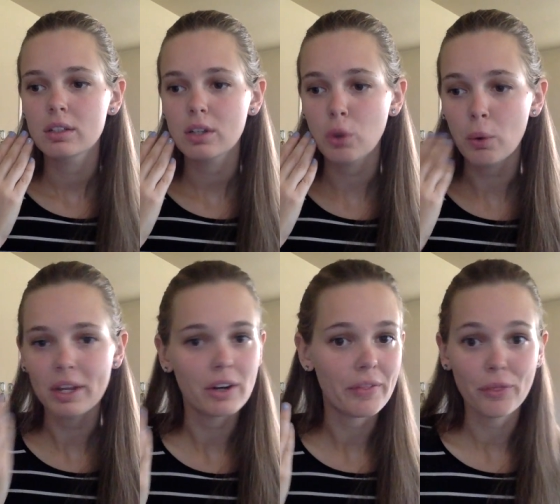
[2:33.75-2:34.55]

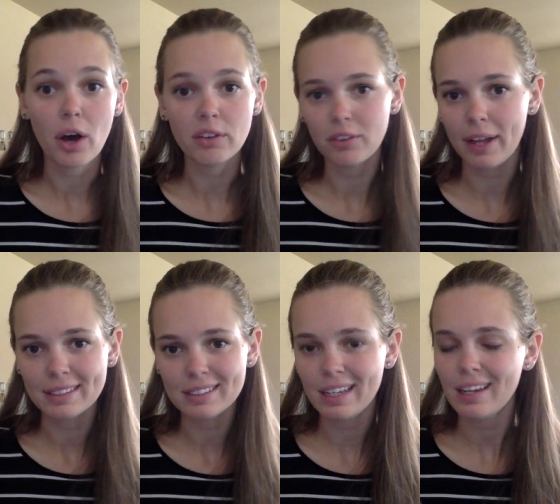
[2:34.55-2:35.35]
coherent, thoughtful
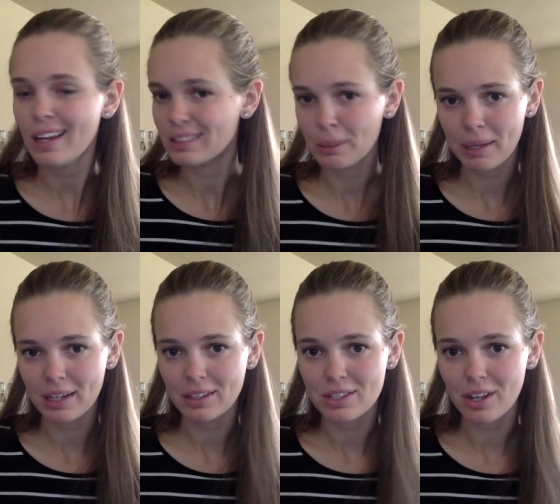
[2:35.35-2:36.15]
essay ends up
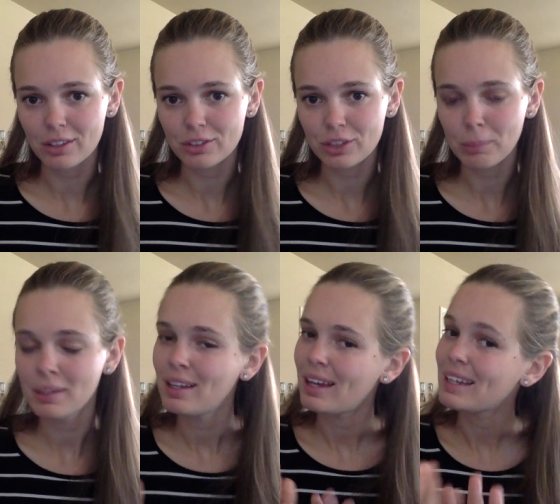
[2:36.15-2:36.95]
getting the scholarship.
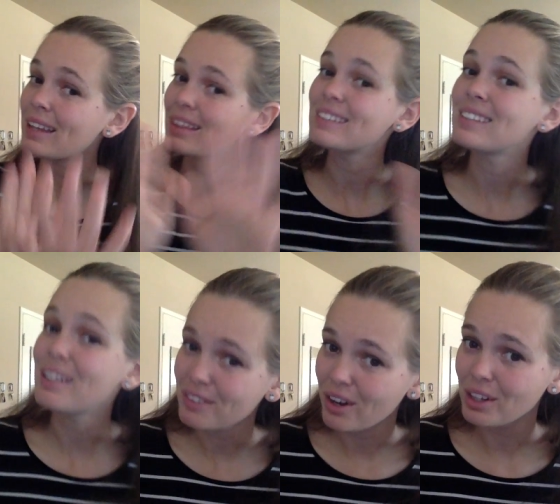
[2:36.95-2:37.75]
Again, that's not
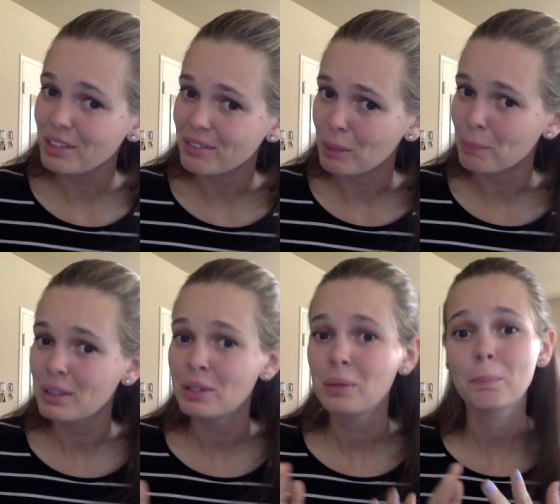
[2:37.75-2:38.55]
for all of them,
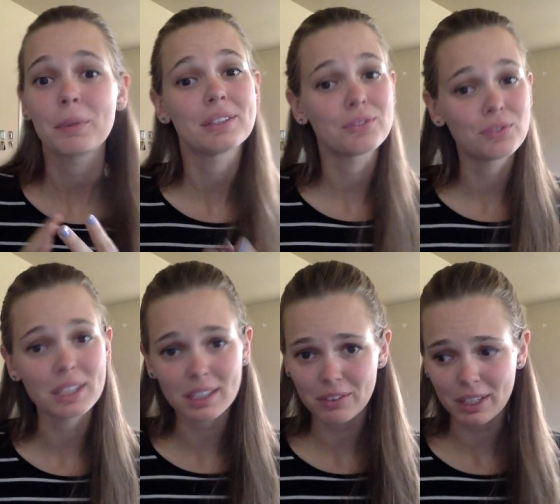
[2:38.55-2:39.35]
but it's
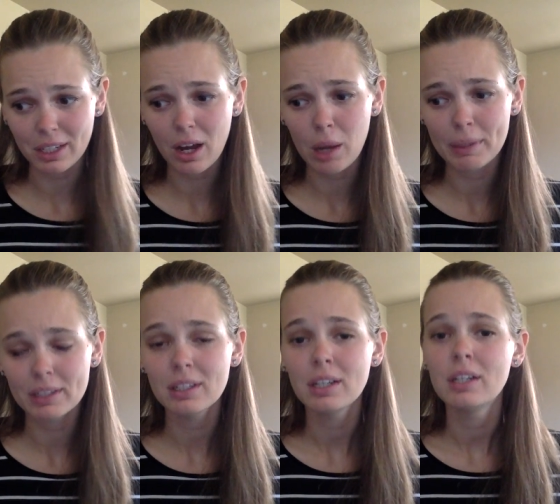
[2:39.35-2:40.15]
really, really common.